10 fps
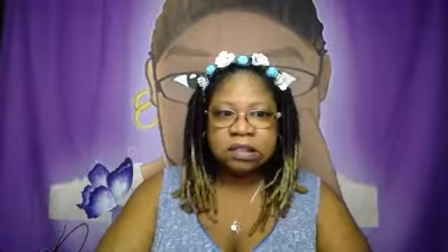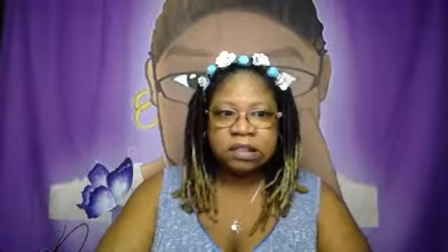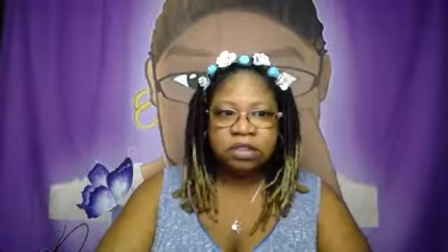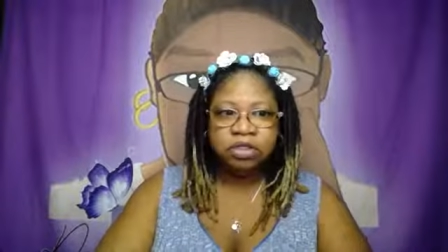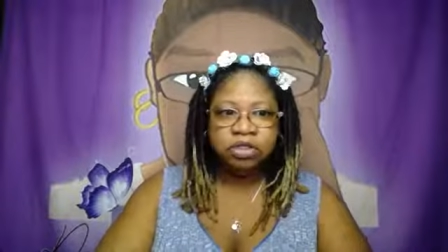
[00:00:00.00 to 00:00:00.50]

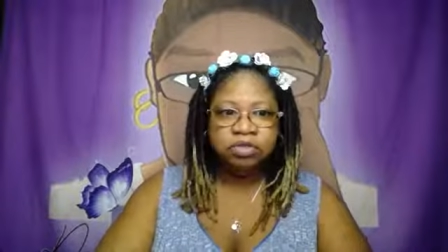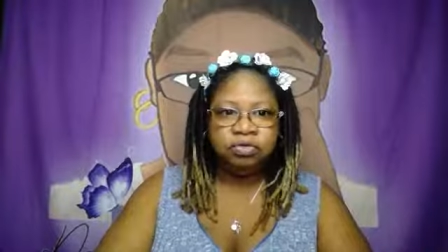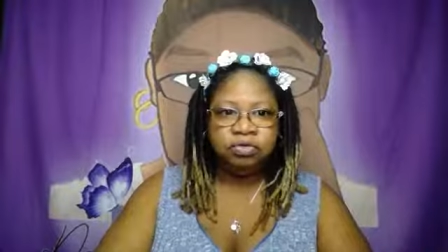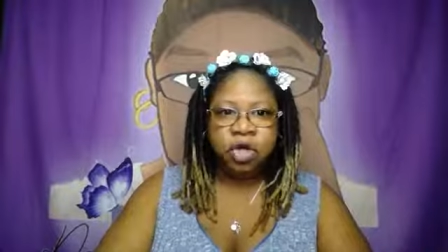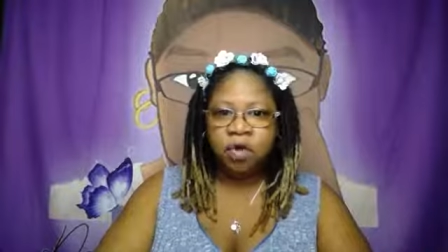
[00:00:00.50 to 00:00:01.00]

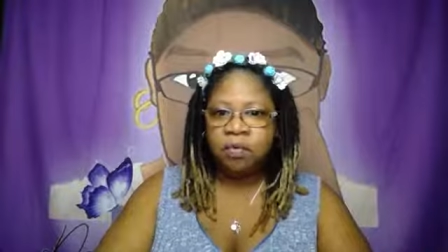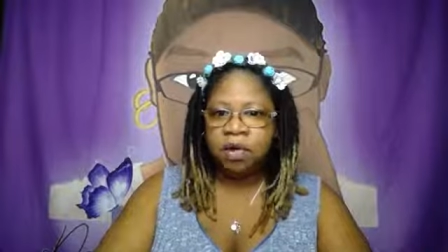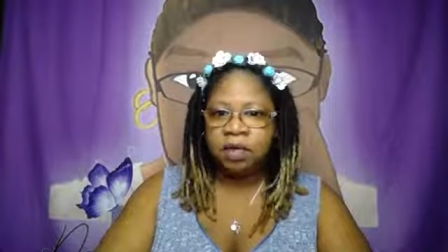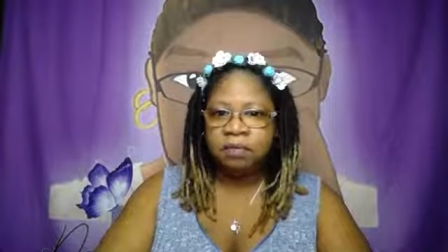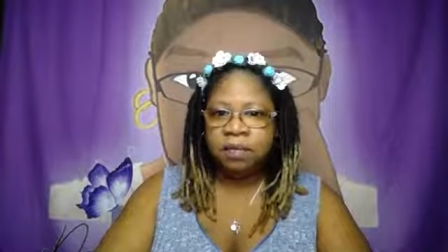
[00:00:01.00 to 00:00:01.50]
you don't
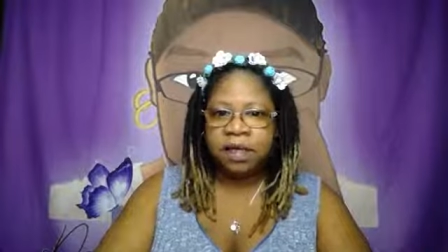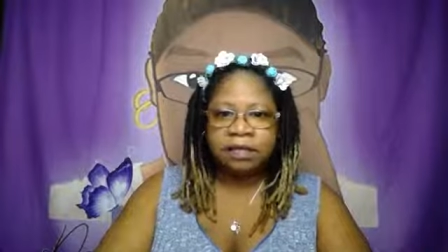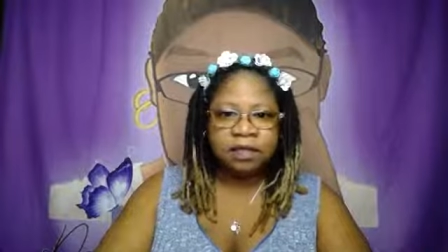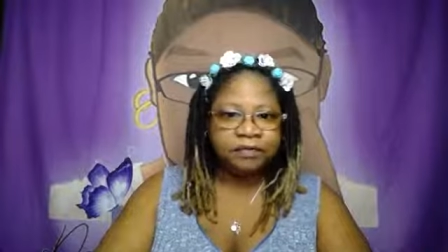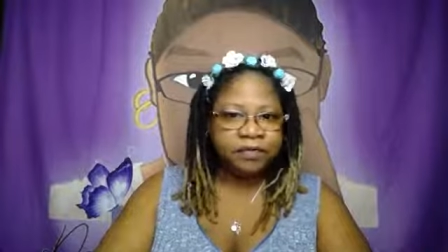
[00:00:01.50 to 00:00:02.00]
want to
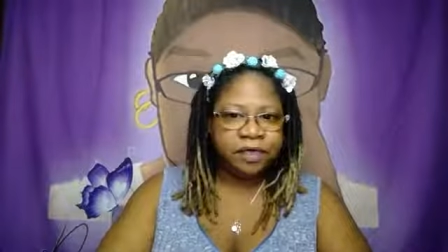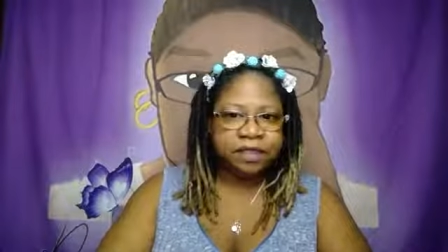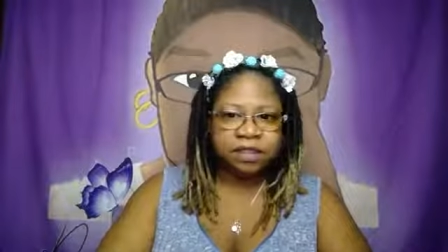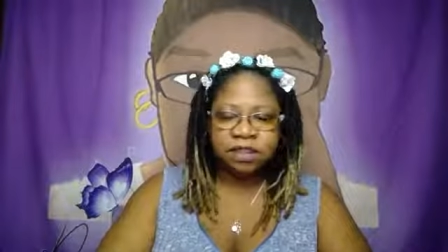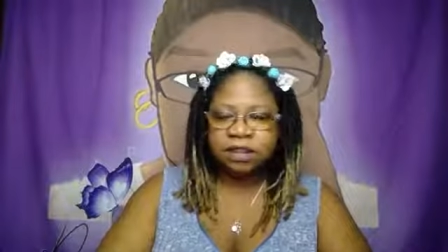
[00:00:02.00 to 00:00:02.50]
make different
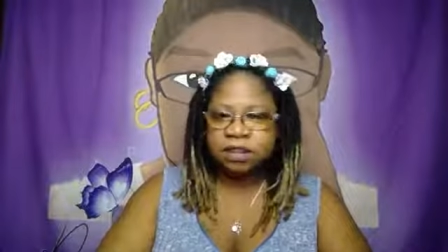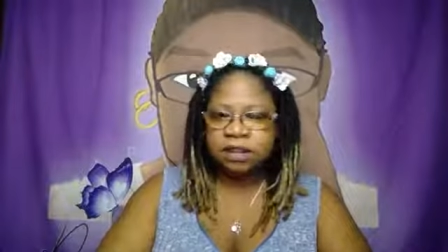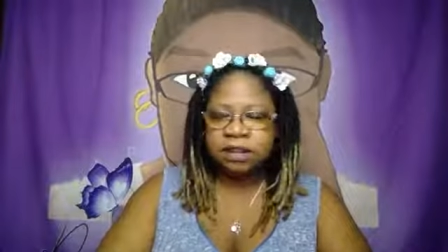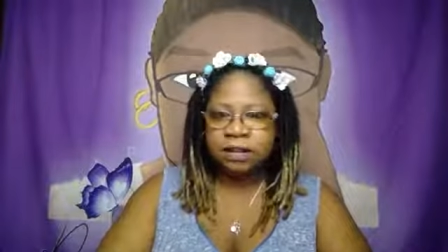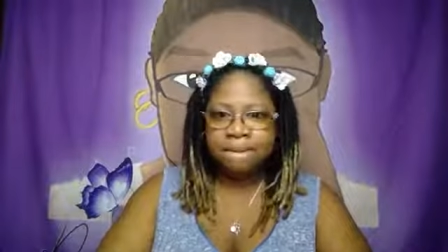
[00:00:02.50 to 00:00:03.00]

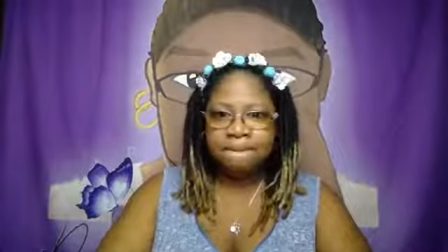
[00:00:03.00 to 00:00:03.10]
decisions,